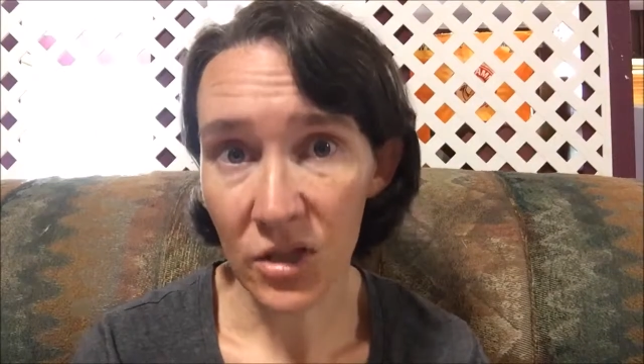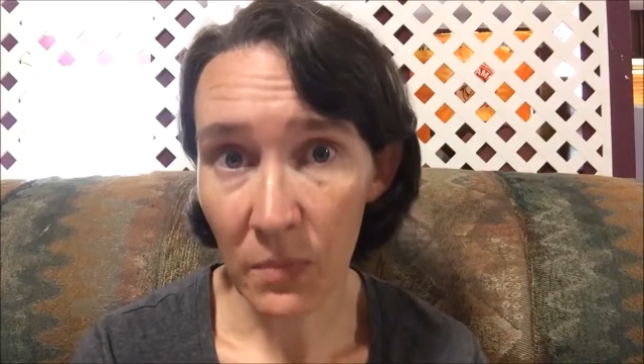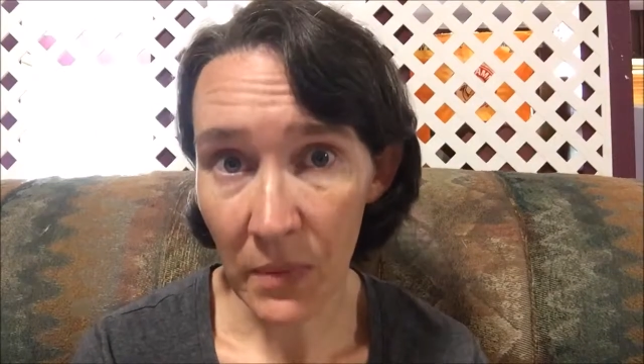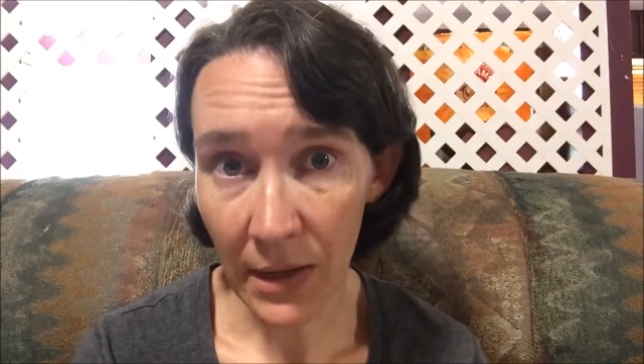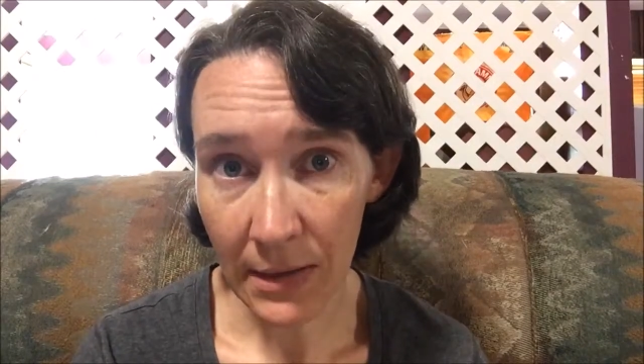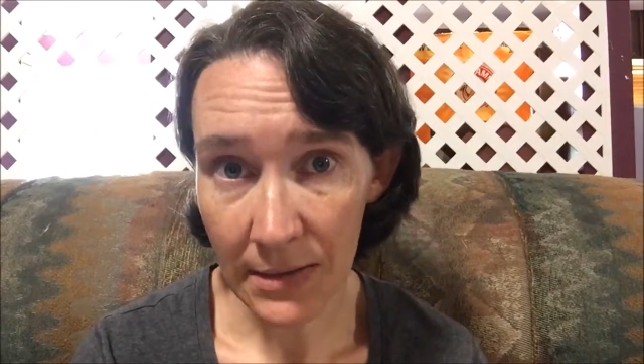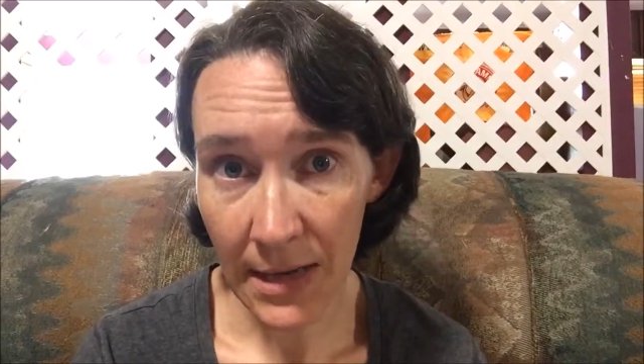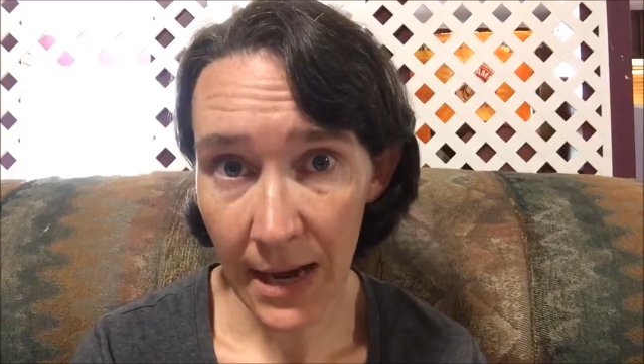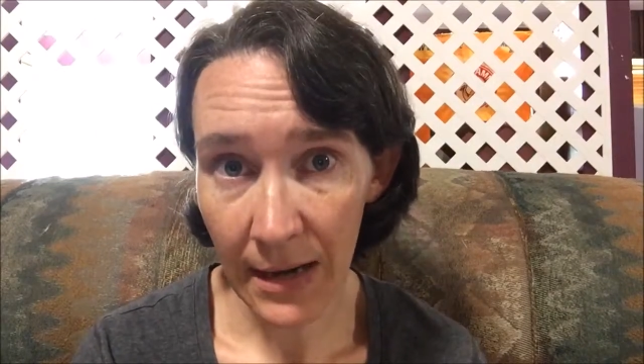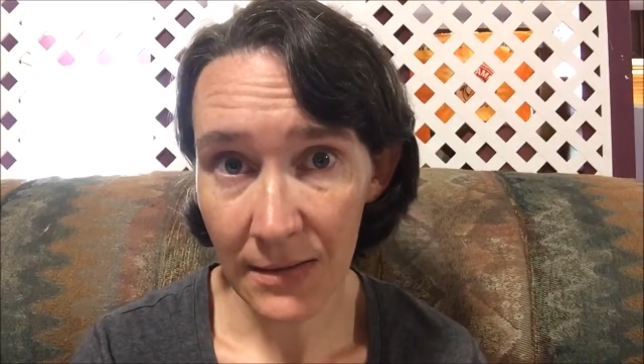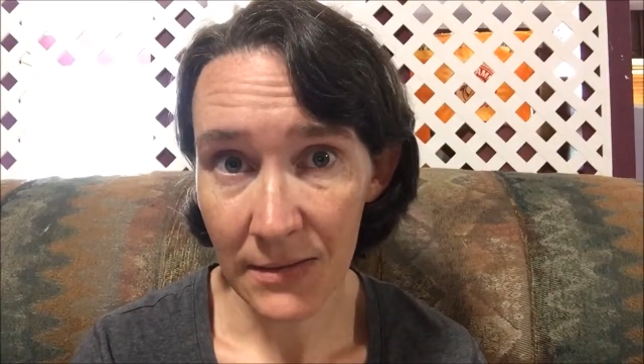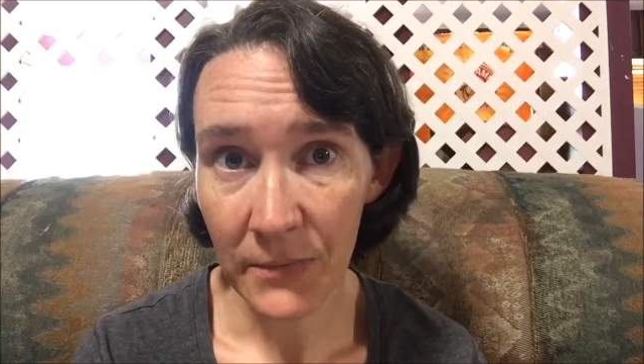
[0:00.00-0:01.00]
shipping and
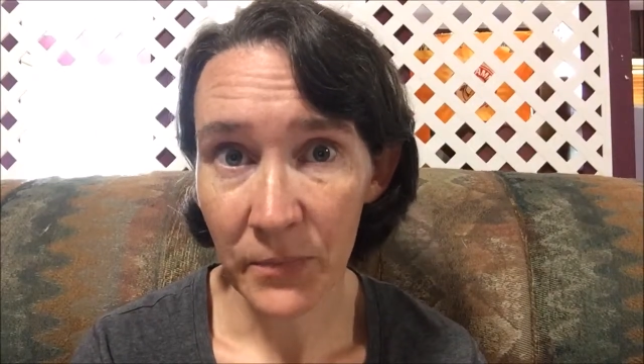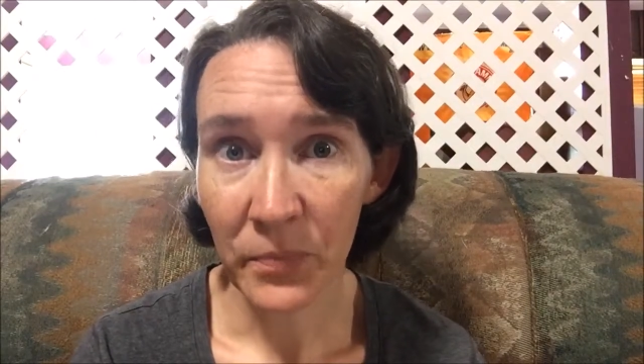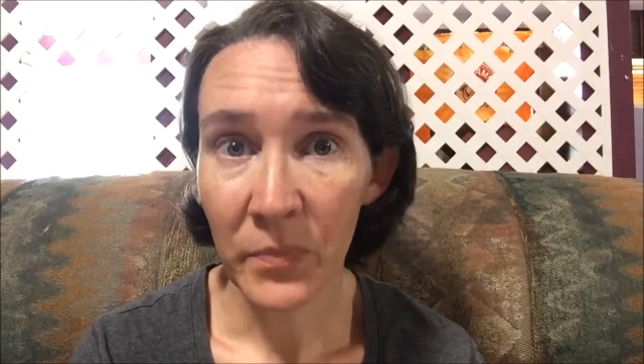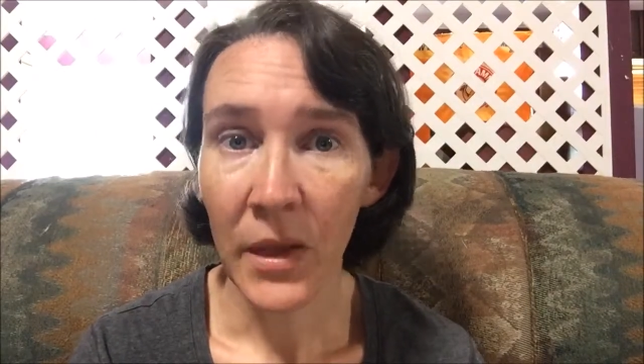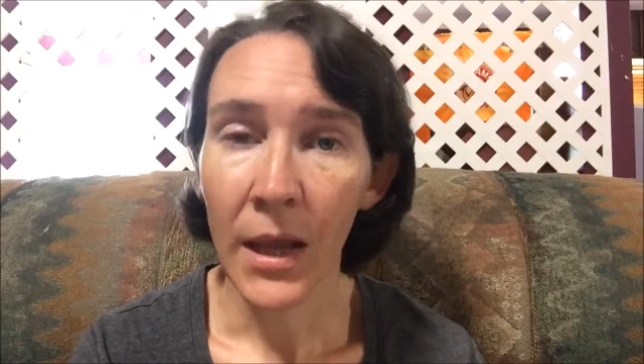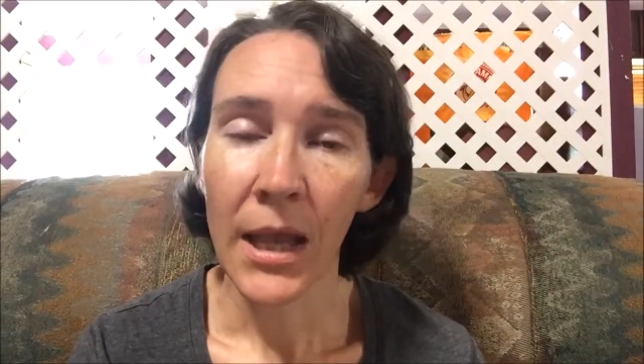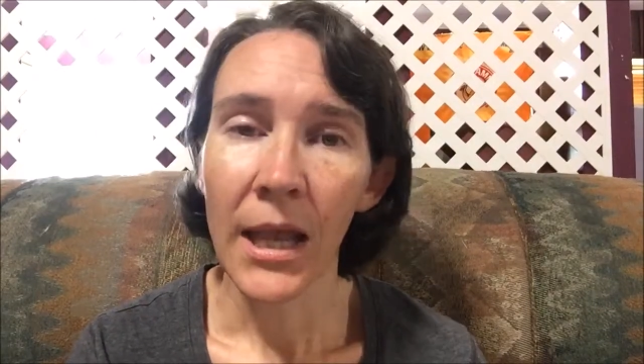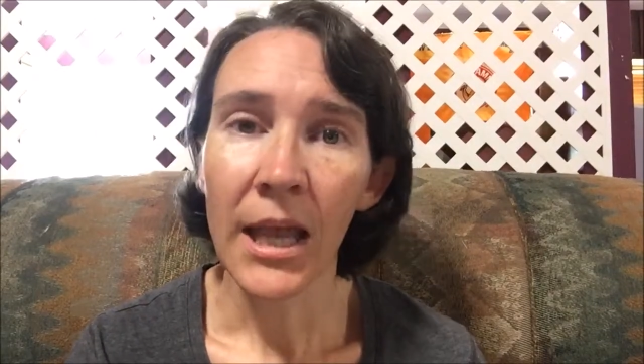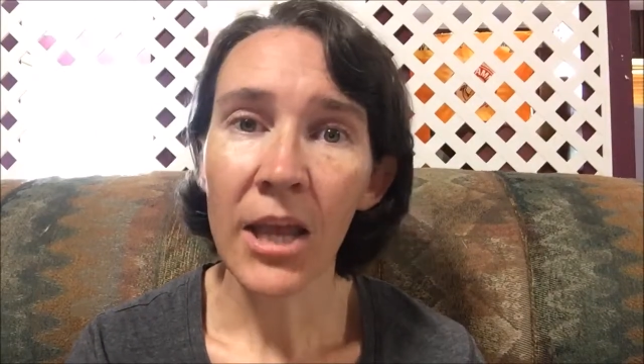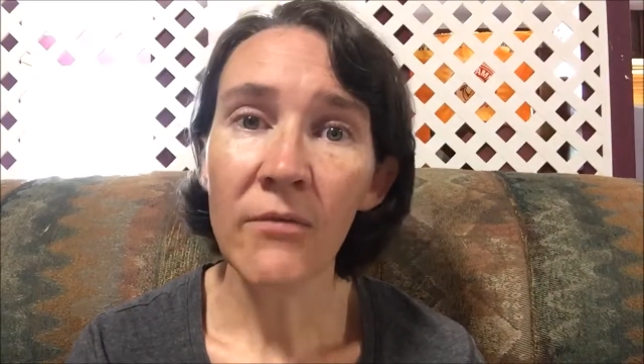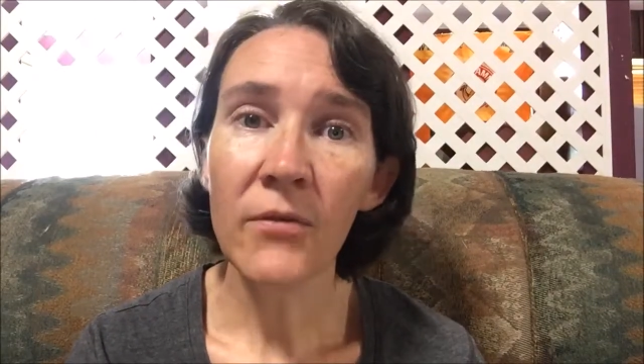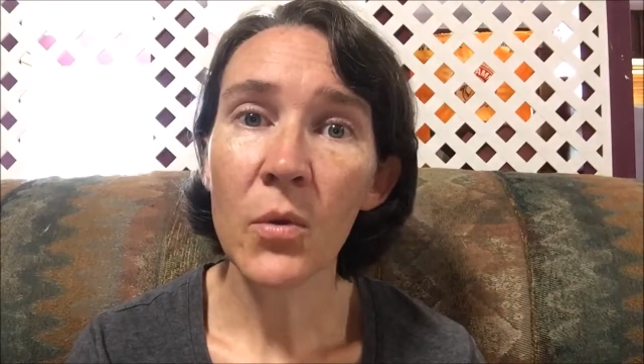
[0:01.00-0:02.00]
tax.
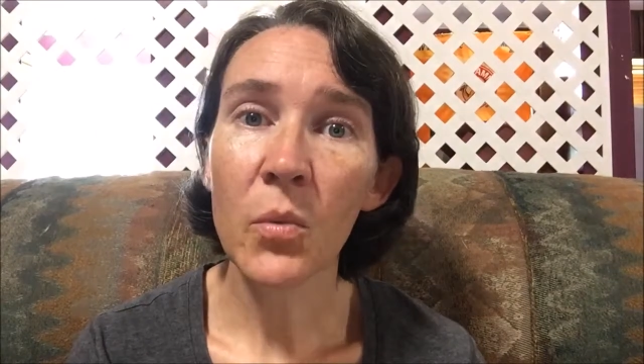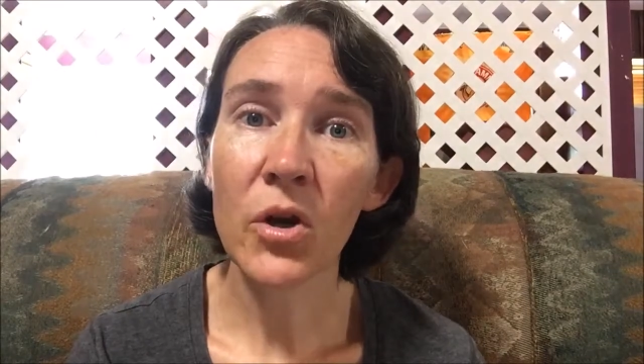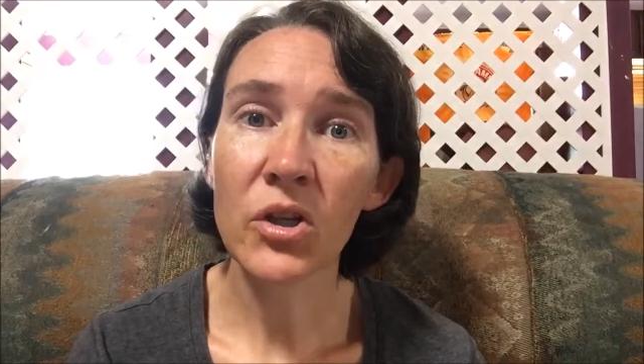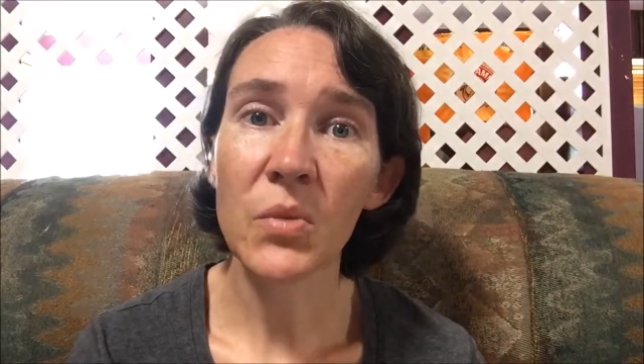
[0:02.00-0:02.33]
If you were